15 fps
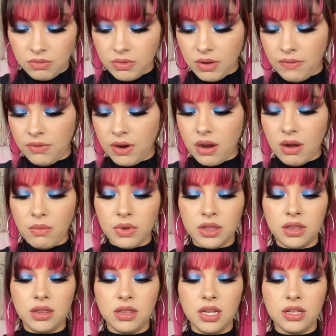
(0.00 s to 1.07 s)
I forgot what
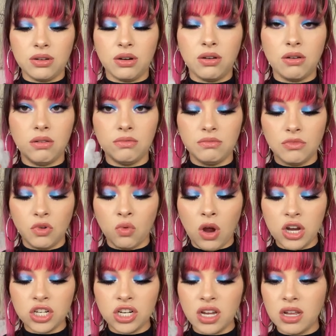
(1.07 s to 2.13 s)
these are called,
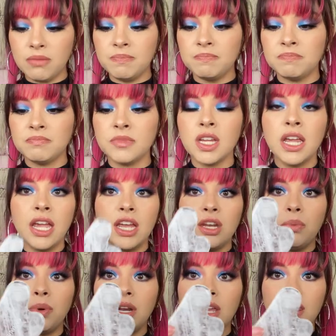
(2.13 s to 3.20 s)
gua sha? And
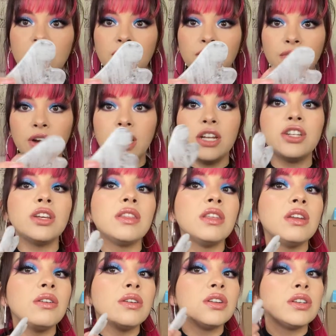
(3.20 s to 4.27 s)
you put it in the fridge and then
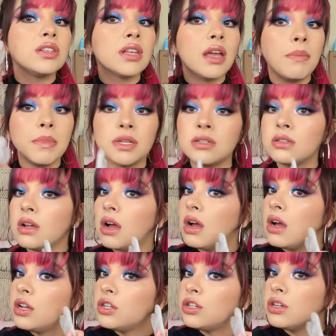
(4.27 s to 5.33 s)
you could just like
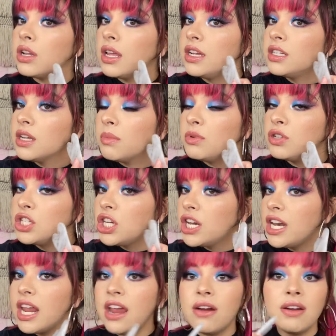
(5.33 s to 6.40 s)
massage your like double
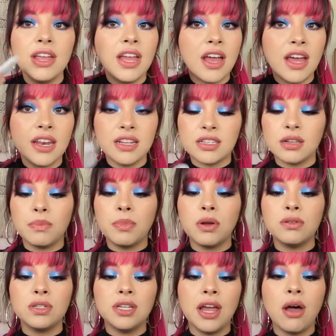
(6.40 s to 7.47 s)
chin area and it's
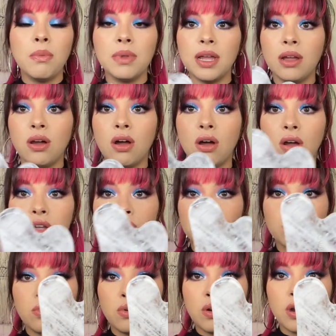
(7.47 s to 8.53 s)
supposed to help like
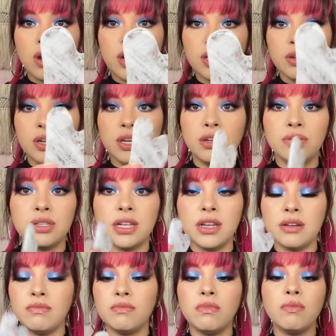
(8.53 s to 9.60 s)
contour. You could use
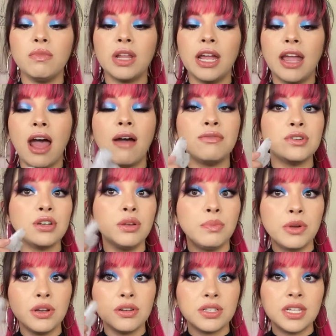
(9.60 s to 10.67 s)
it like after you
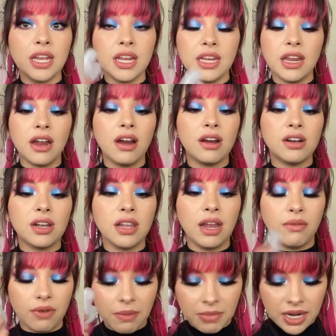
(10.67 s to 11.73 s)
put your skincare to
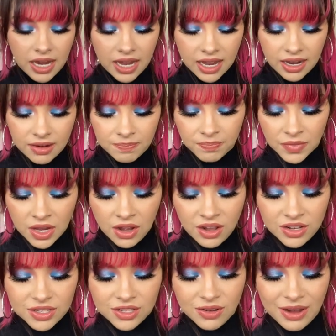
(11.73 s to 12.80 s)
like rub it in.
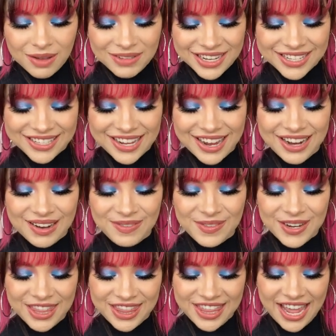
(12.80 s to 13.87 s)
So I'm excited for
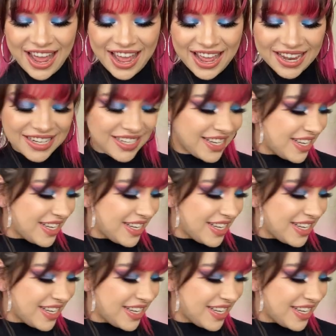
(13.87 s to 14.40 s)
that.